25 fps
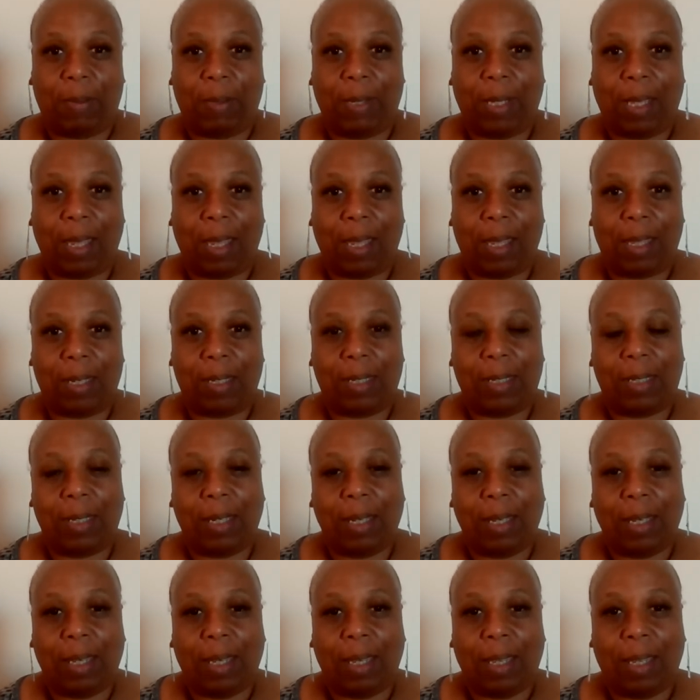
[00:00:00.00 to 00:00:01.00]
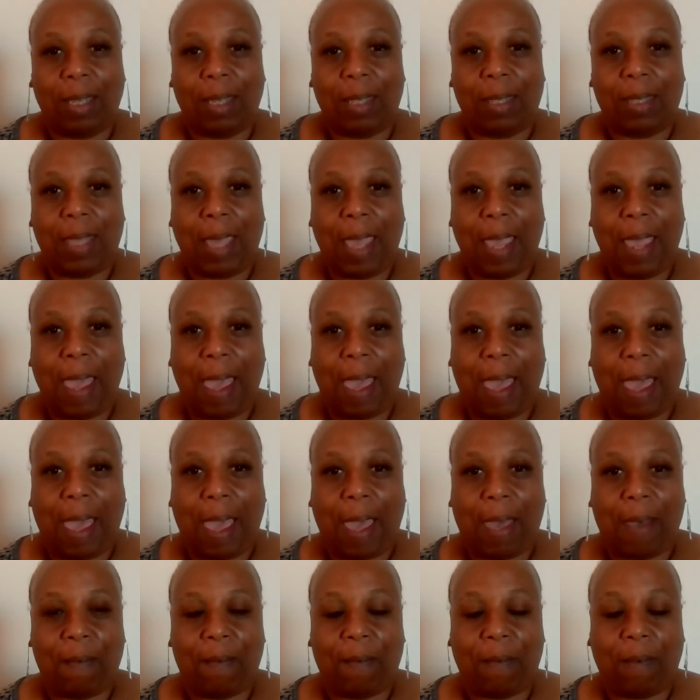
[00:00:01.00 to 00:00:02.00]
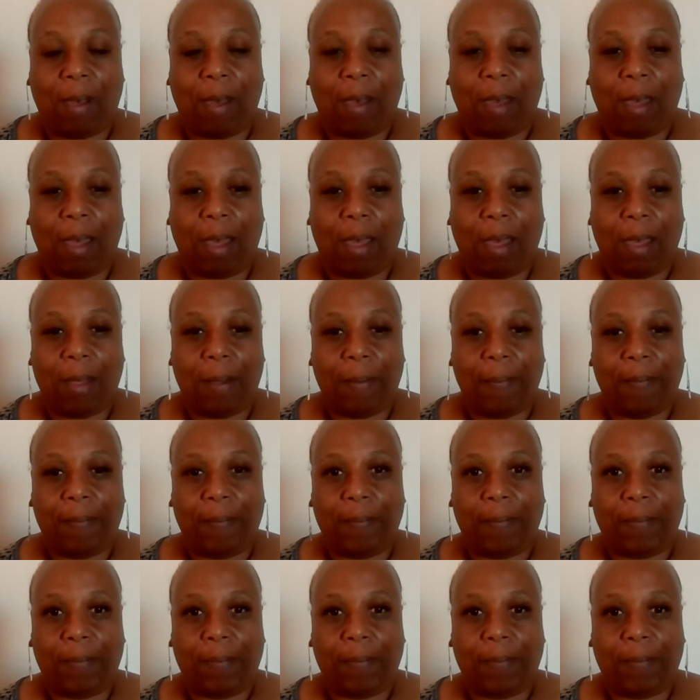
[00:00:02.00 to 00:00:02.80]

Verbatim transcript: because they have uh,